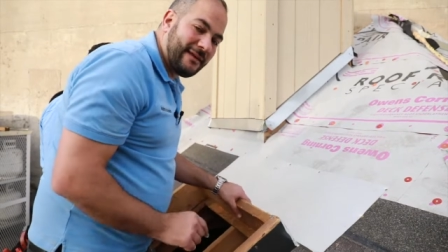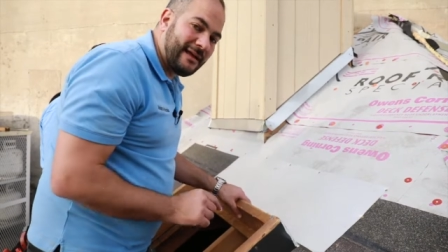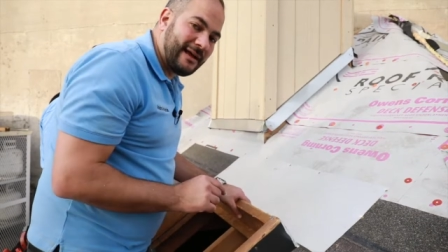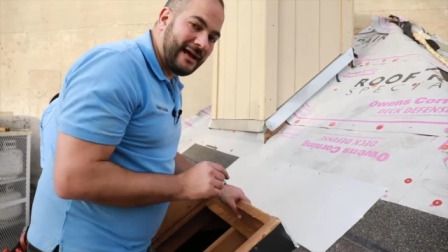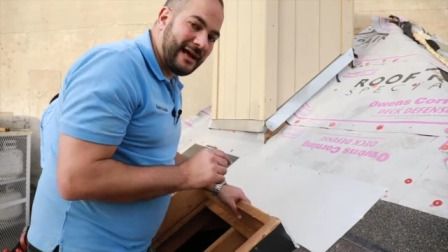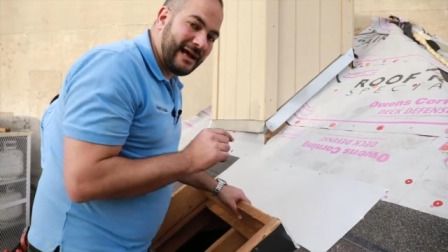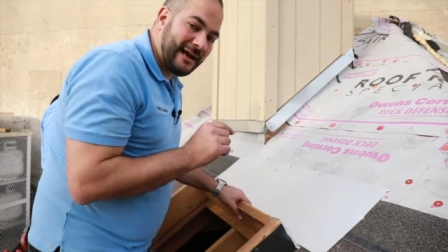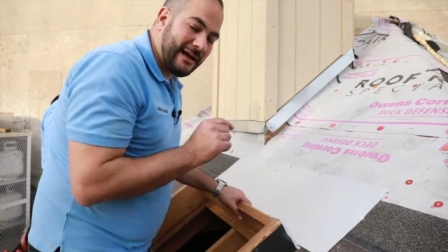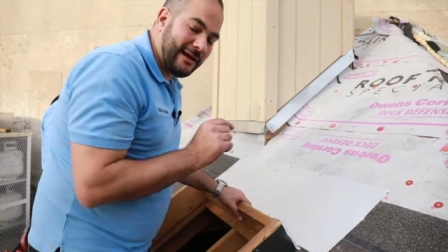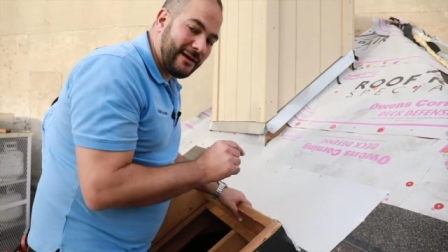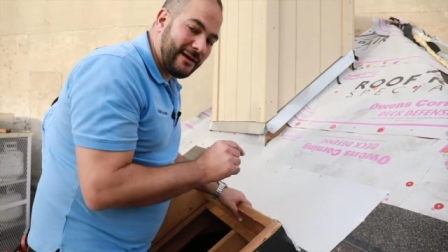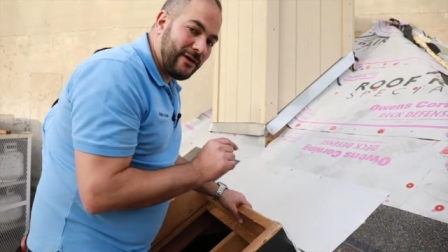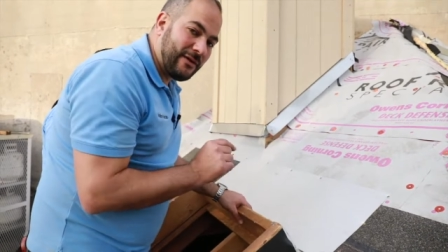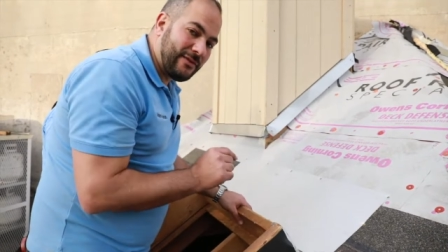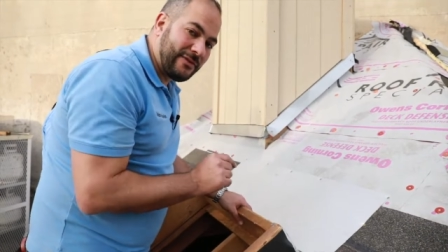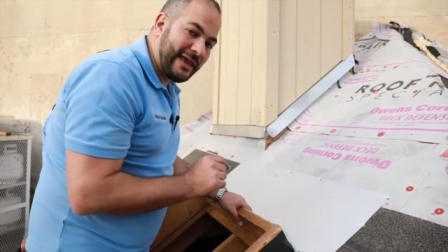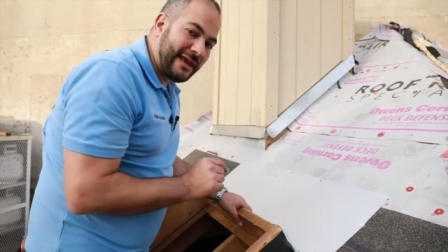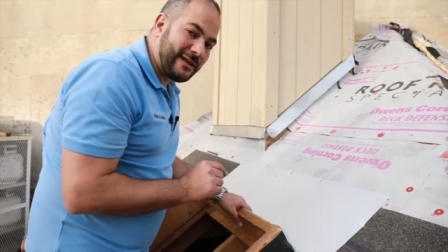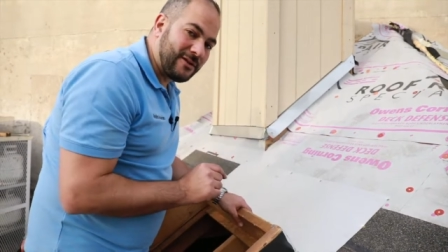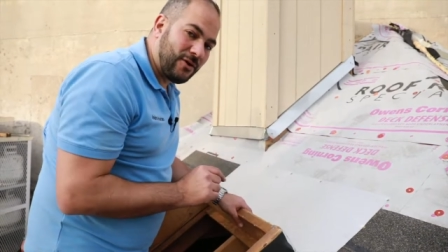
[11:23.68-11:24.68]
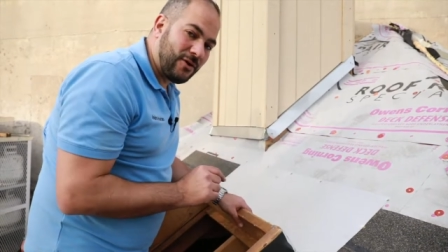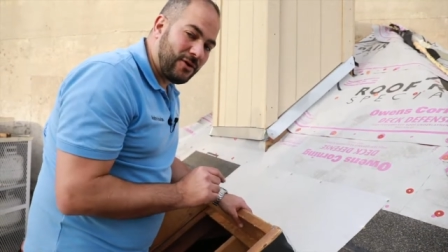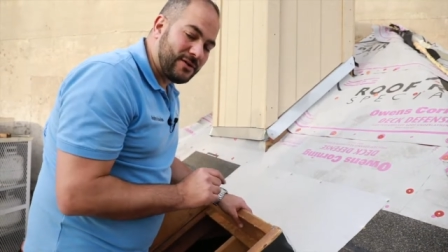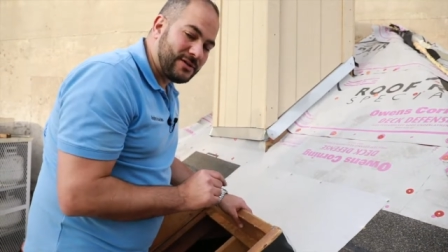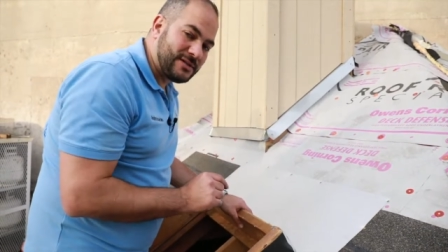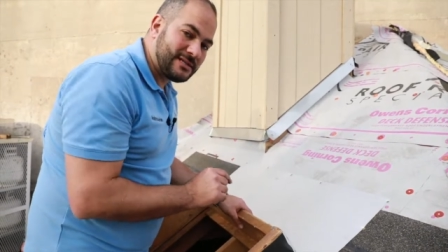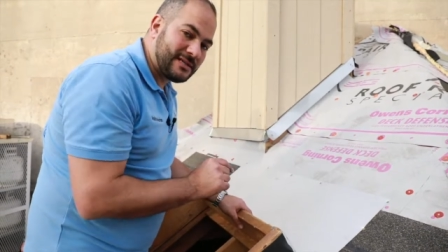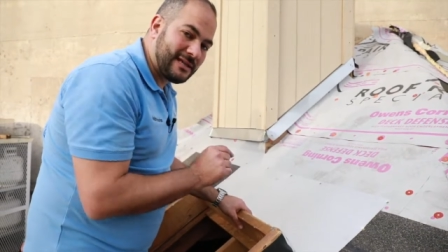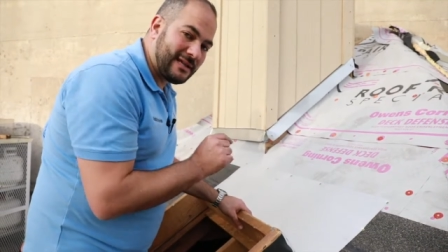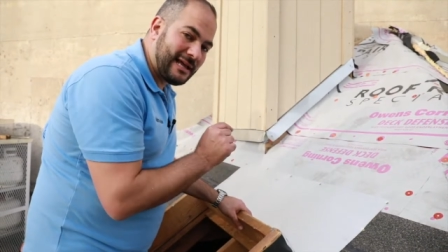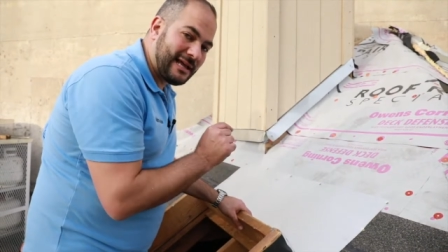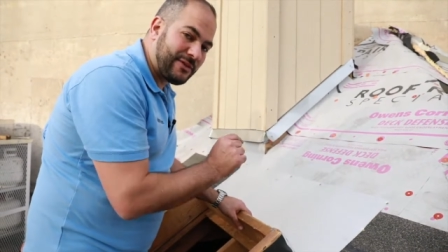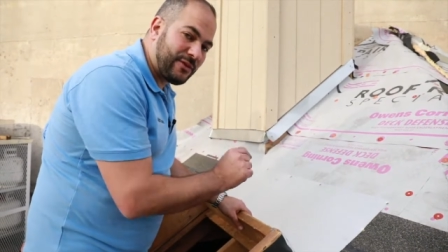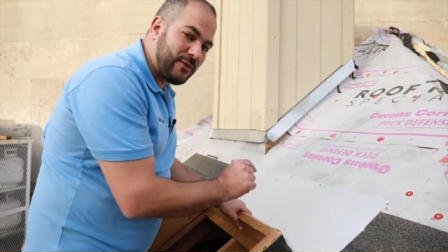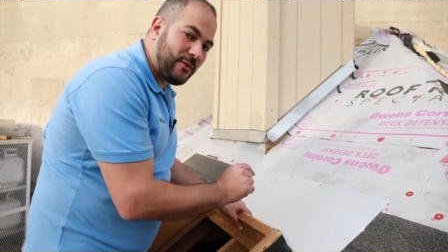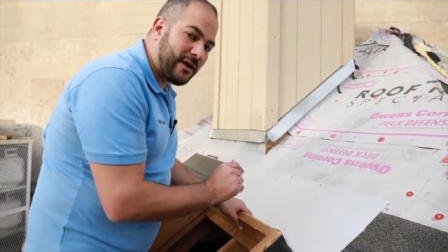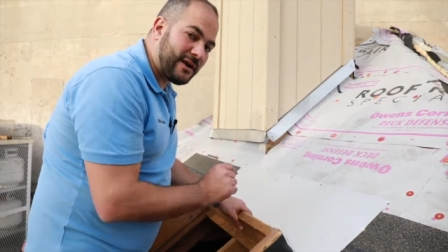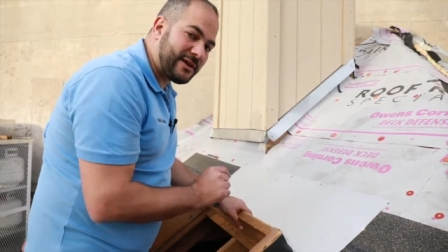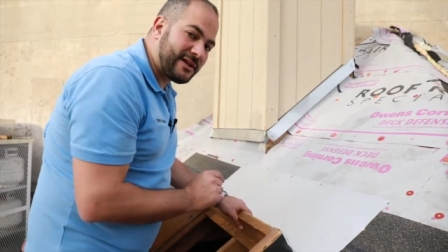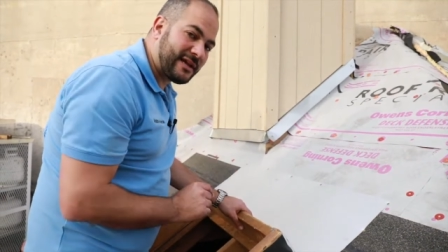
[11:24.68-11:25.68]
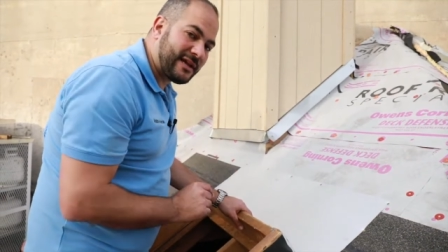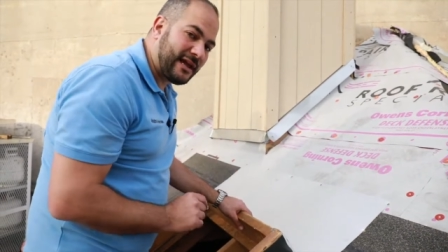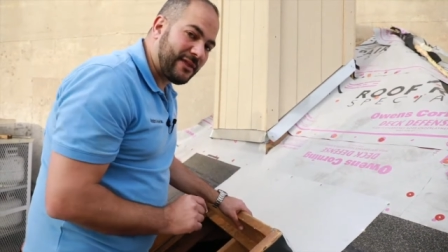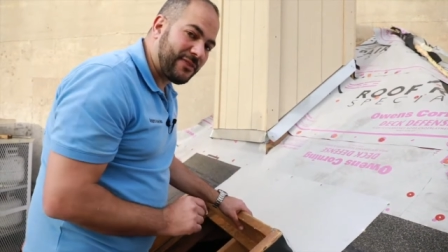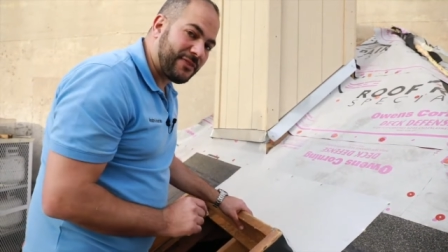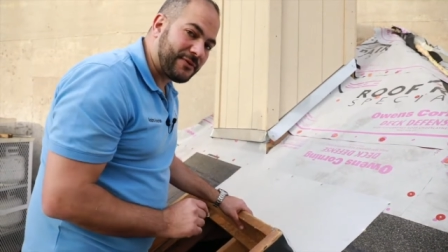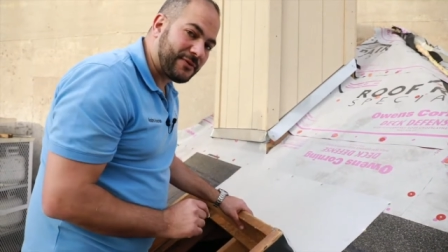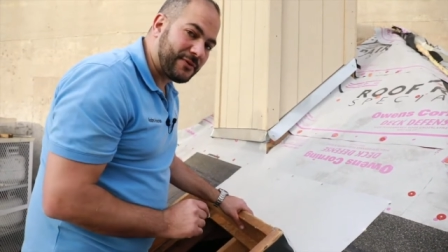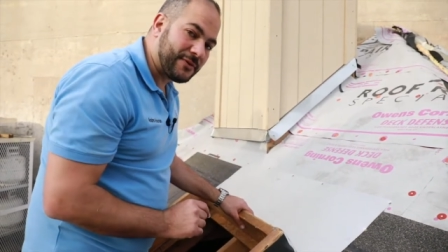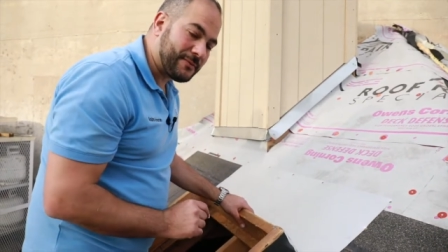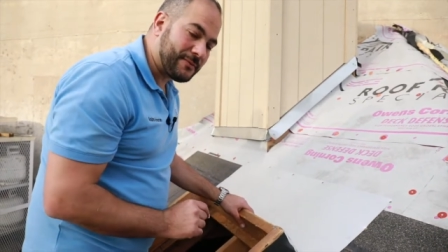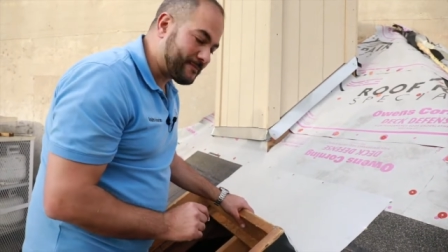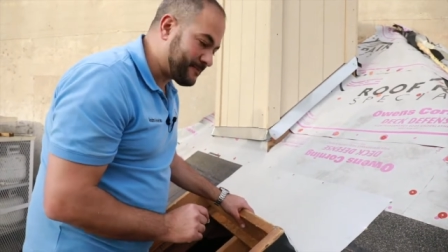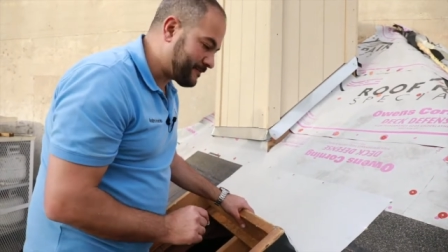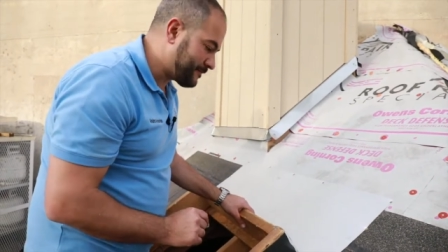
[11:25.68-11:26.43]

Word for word: uh, nail holes to allow the water to get through.